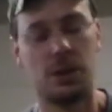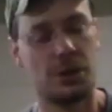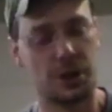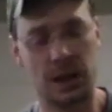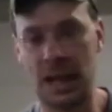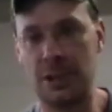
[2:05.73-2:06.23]

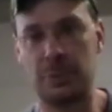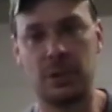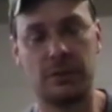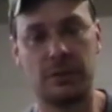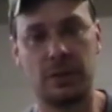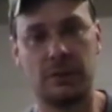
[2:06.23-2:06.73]
She asked me
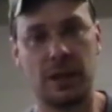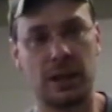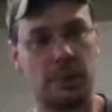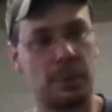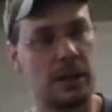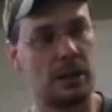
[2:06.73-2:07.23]
if I
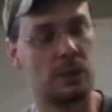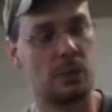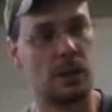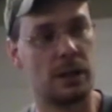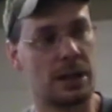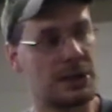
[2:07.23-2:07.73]
could make her
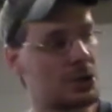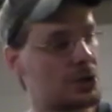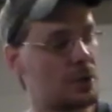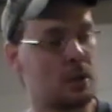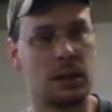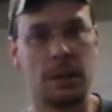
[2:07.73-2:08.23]
one. I said,
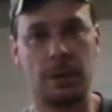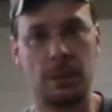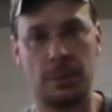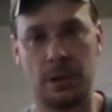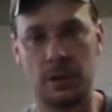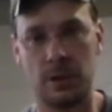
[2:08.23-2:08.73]
sure, get me a
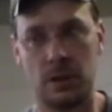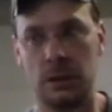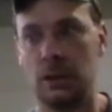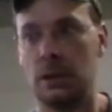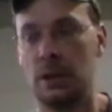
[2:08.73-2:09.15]
picture.